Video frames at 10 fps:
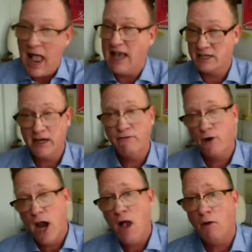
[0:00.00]
asking
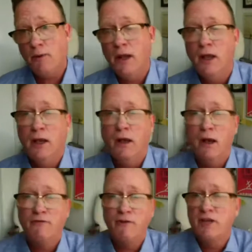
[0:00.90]
for help
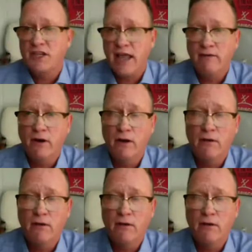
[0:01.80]
uh, from the state,